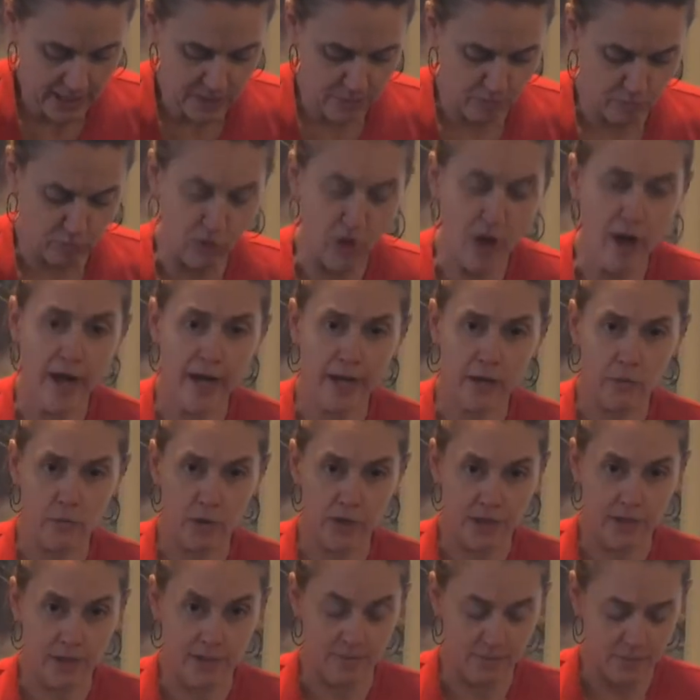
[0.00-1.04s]
brine
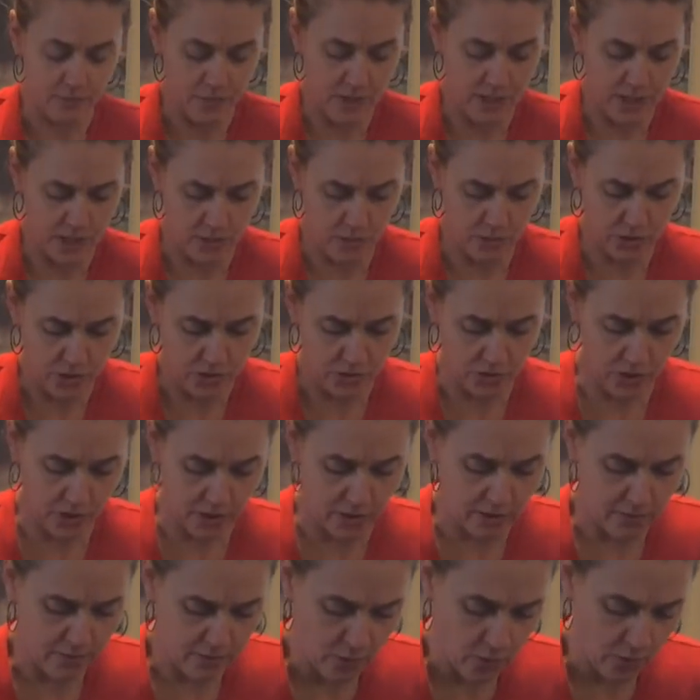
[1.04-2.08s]
with it. And that's what you're
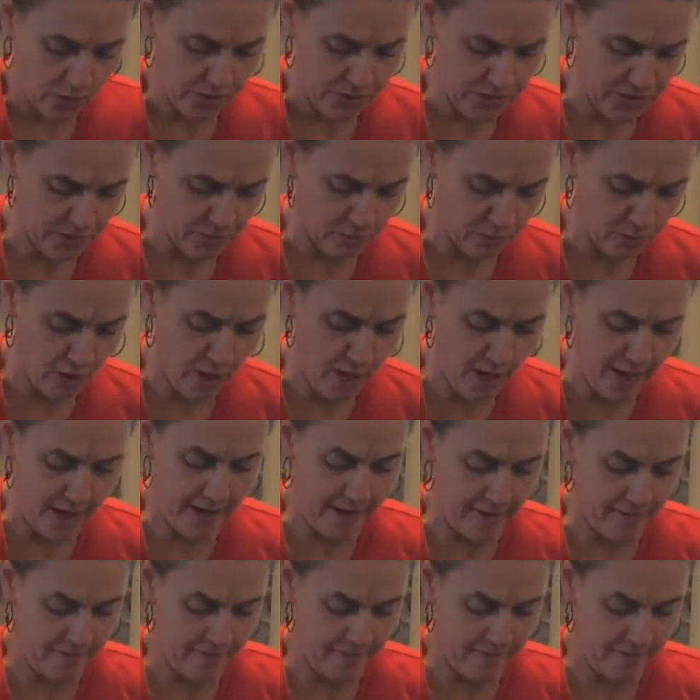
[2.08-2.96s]
looking for, is the brine.